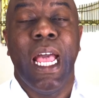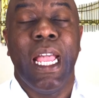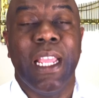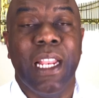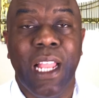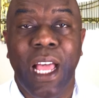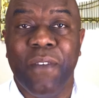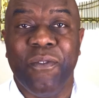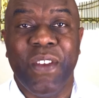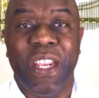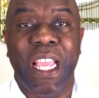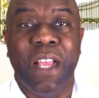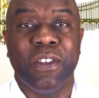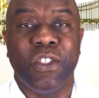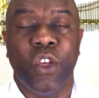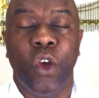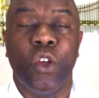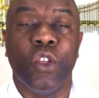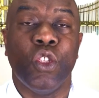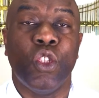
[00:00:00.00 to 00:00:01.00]
and you like
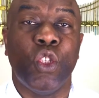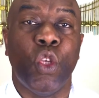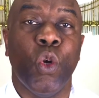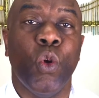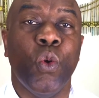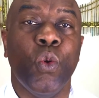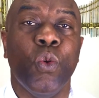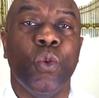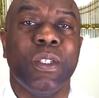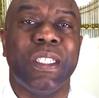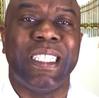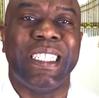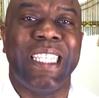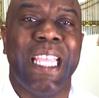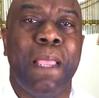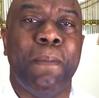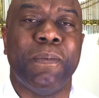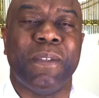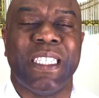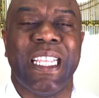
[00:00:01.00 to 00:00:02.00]
videos on tools,
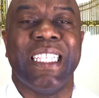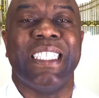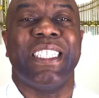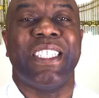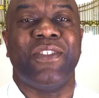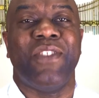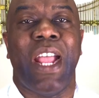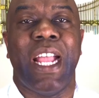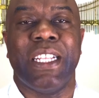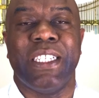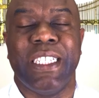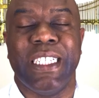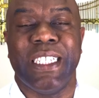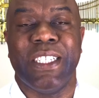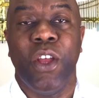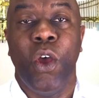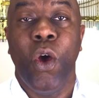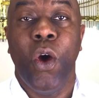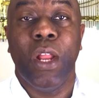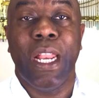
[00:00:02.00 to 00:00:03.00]
tips and
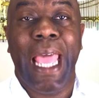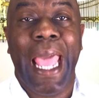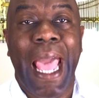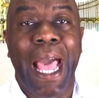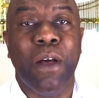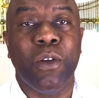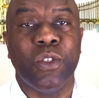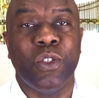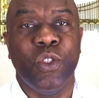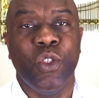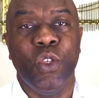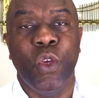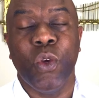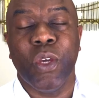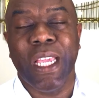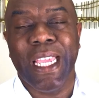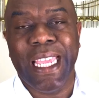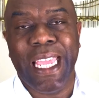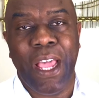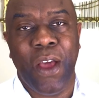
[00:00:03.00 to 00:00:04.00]
strategies on how you
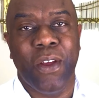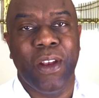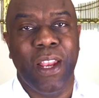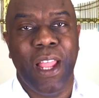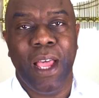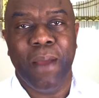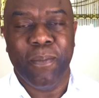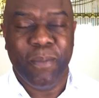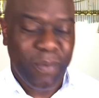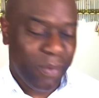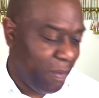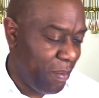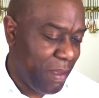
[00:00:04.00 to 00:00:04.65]
can get online.